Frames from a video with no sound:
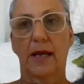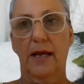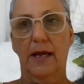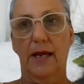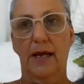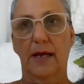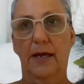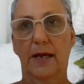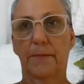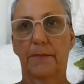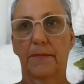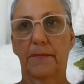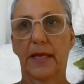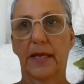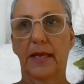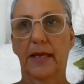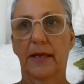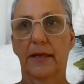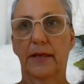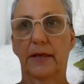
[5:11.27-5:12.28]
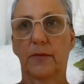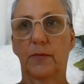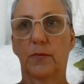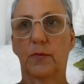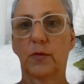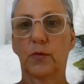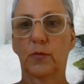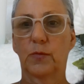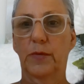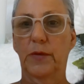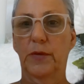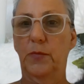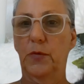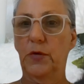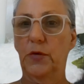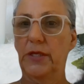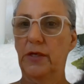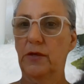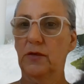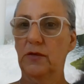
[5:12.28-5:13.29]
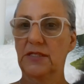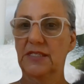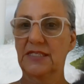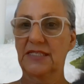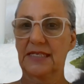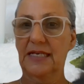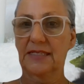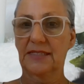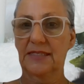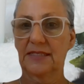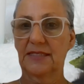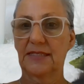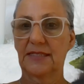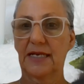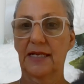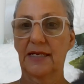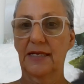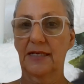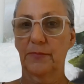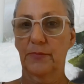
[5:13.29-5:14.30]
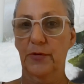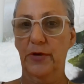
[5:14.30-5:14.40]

and we'll be working on discussing daily